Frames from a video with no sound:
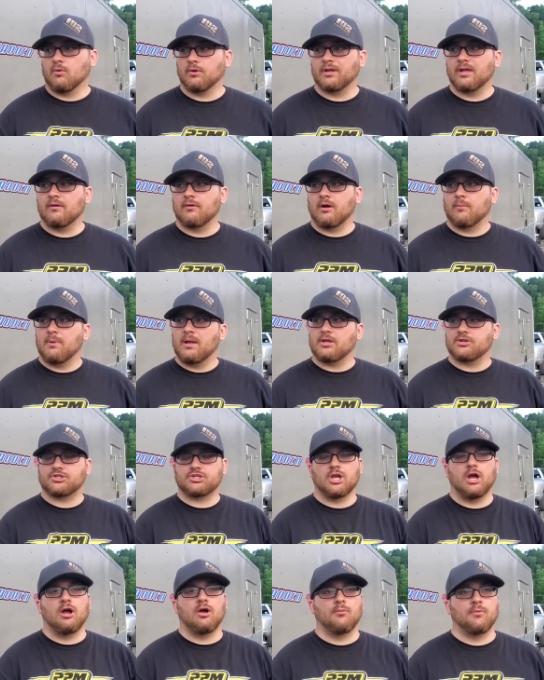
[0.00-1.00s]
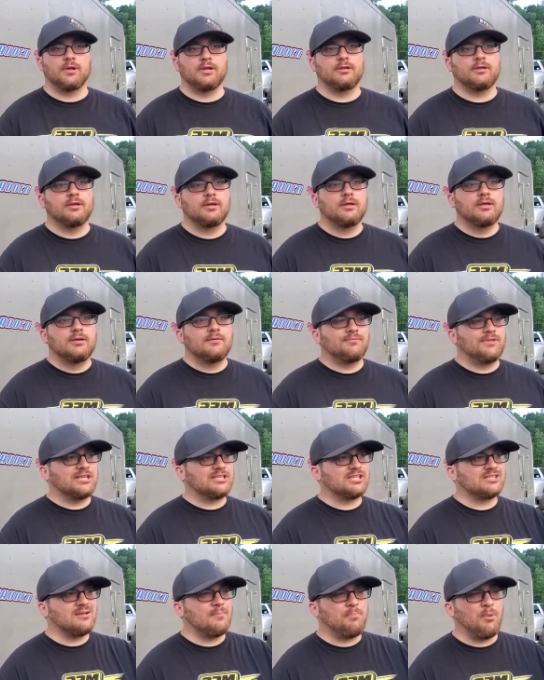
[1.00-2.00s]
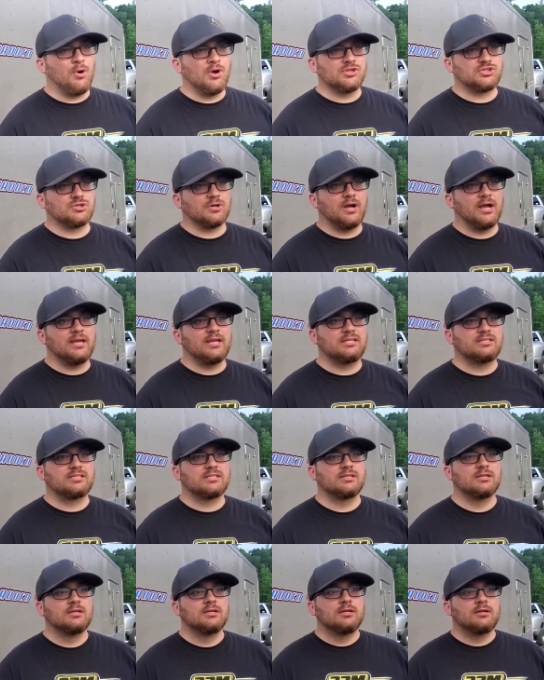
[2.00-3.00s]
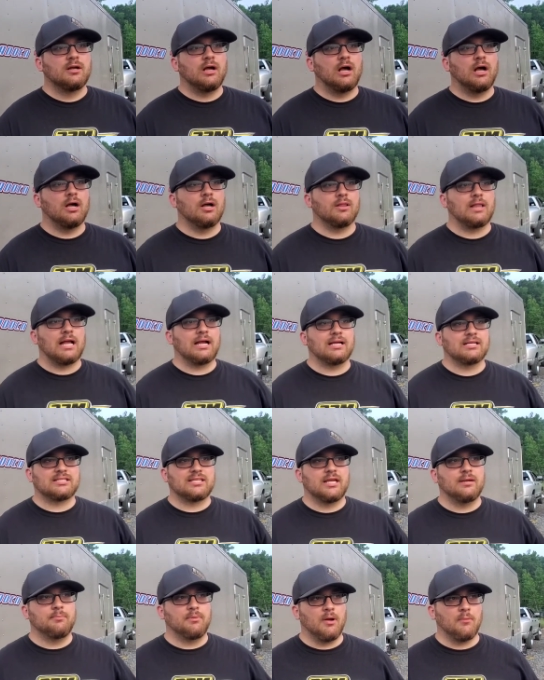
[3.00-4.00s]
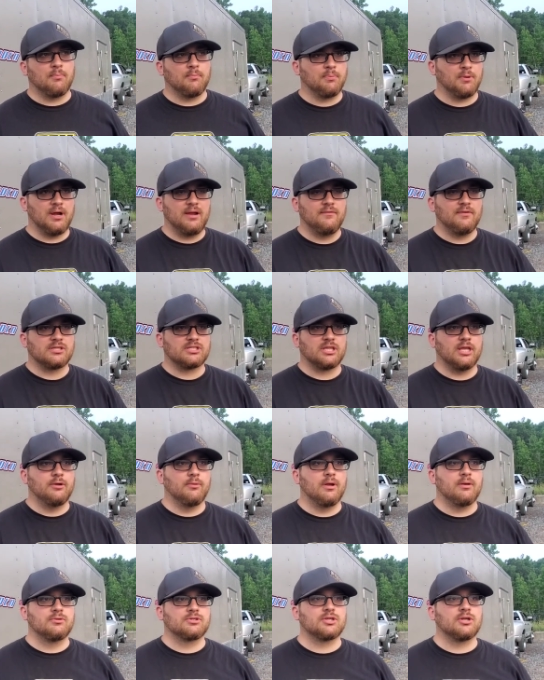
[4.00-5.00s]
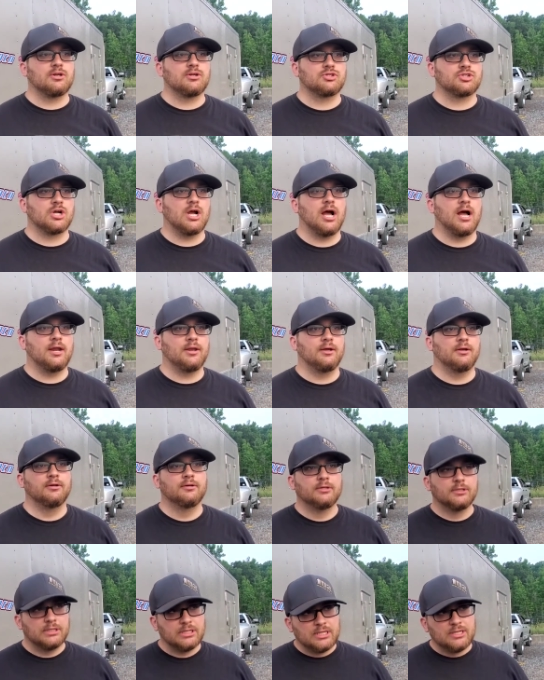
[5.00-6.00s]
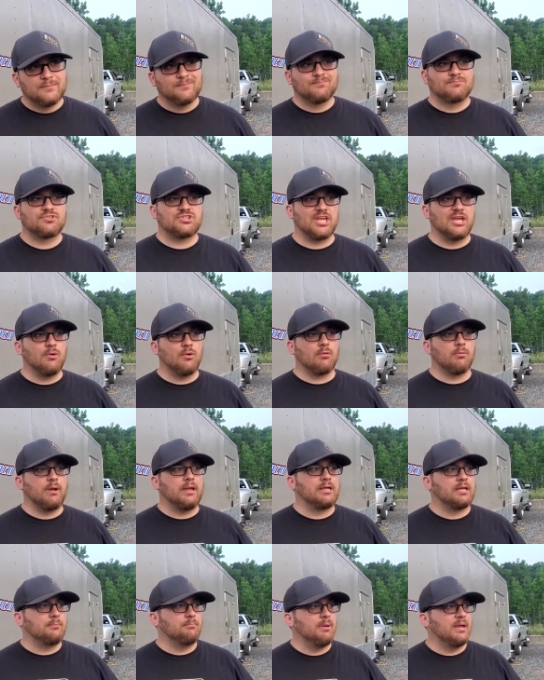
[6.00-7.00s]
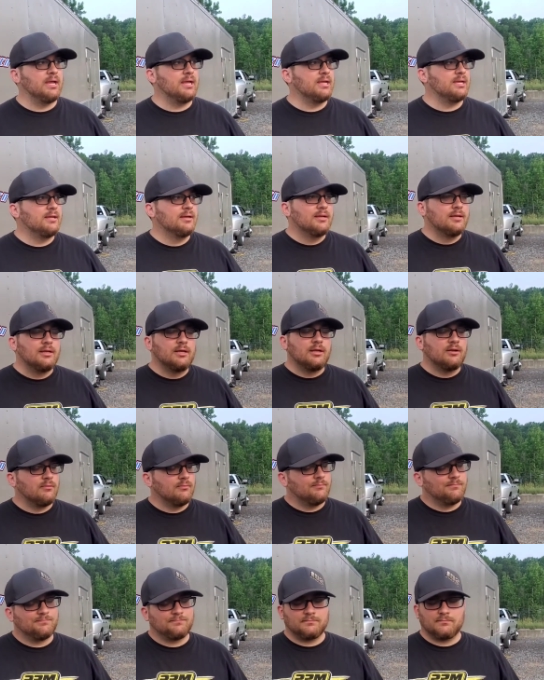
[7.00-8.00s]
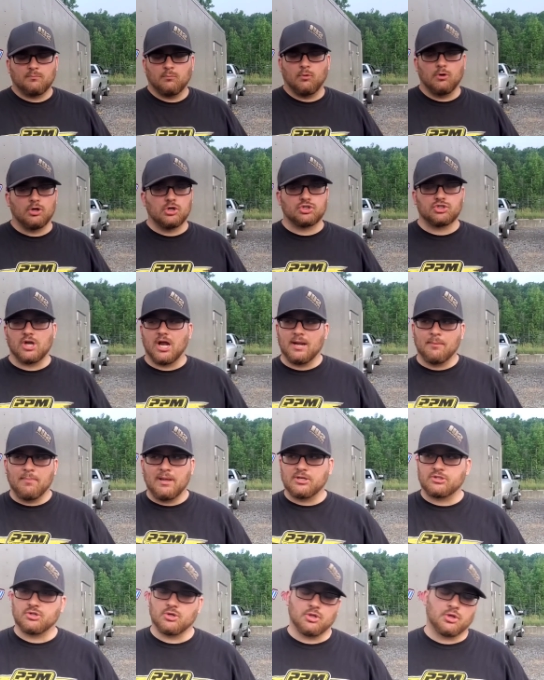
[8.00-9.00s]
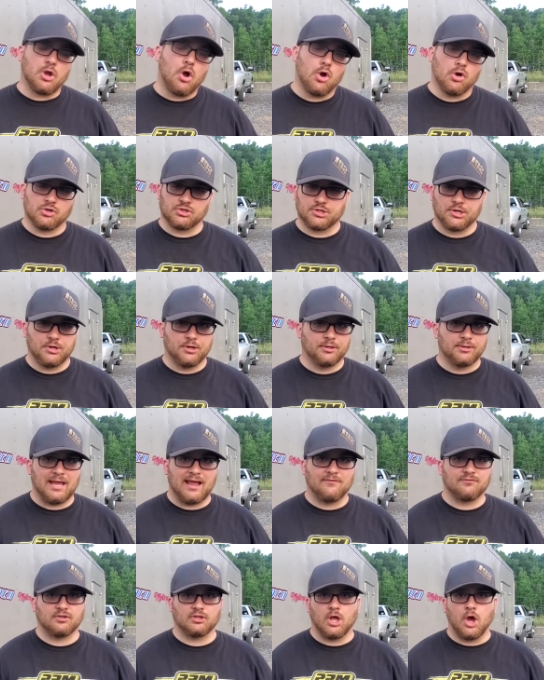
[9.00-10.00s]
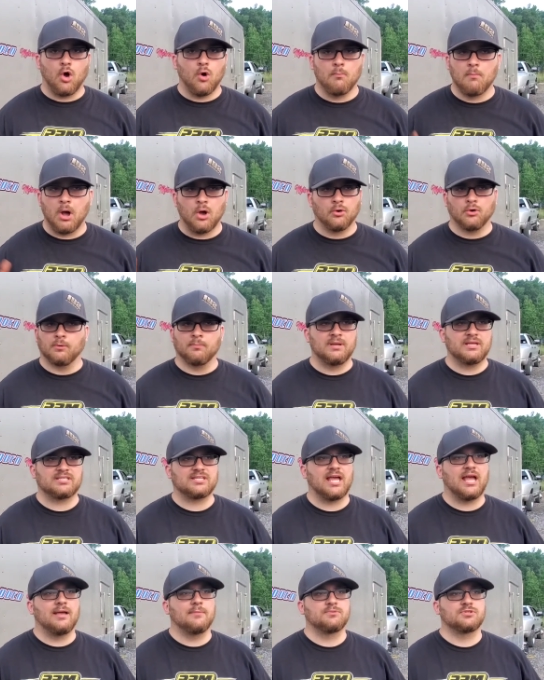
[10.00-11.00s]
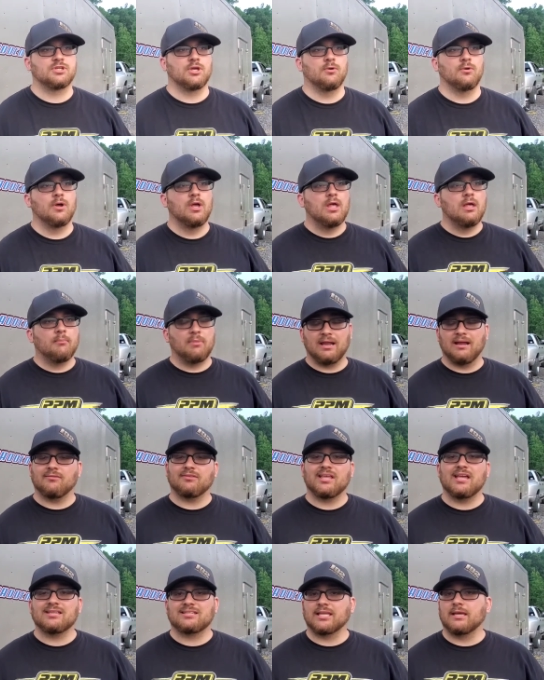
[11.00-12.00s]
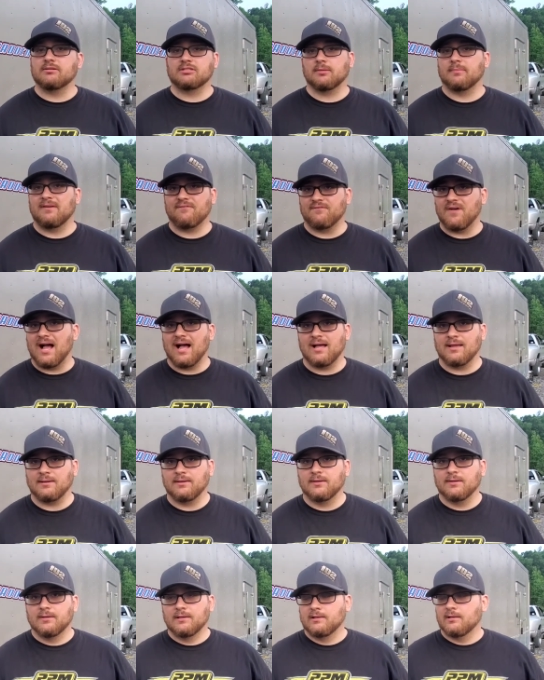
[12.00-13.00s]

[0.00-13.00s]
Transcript: we did our best shot. We, this is a points race. Uh, like I said previously, we was going to try to see where we could be. We are just trying to make sure the car's good after the whole motor mishap. So, but everything seems to be fine.